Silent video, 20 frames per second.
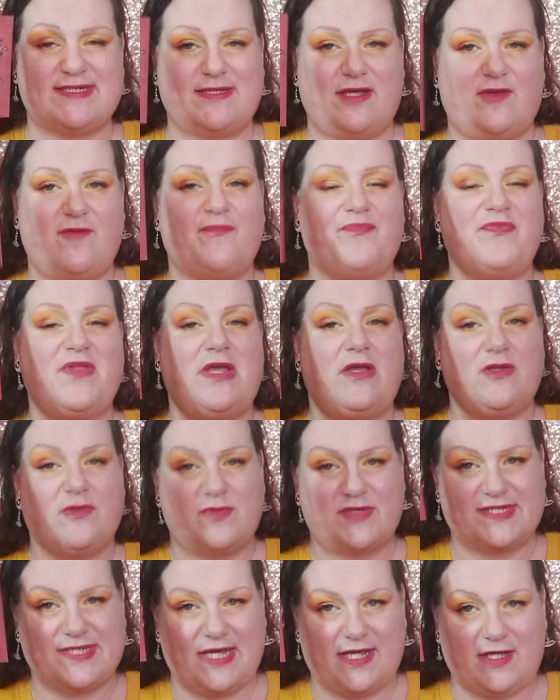So
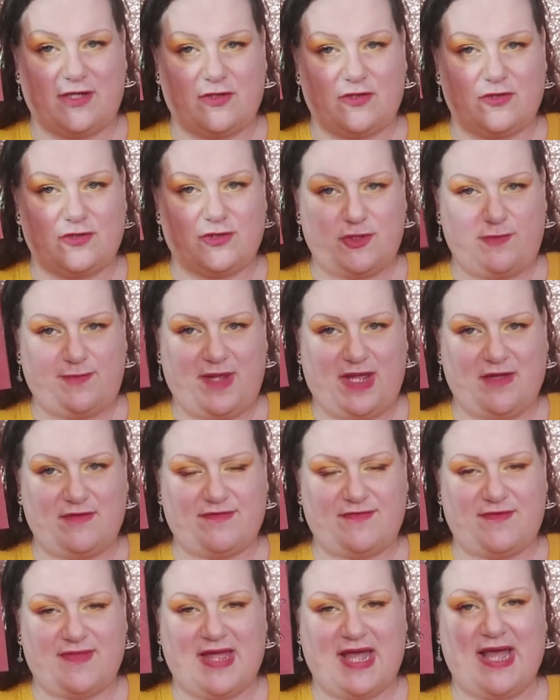we'll say £2
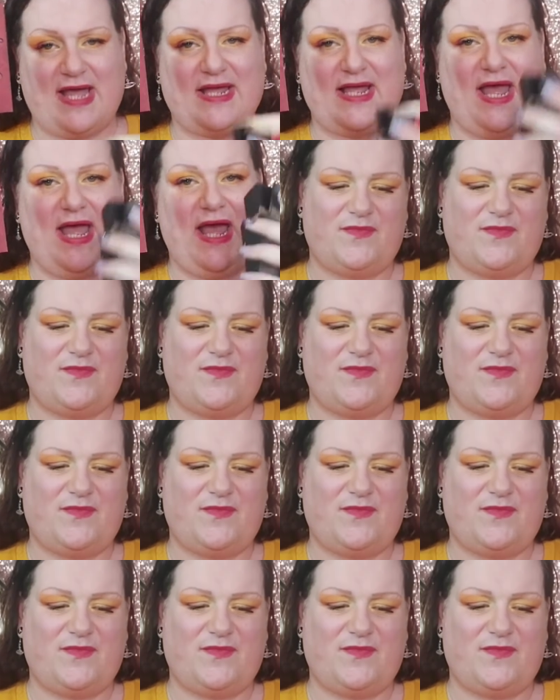for that.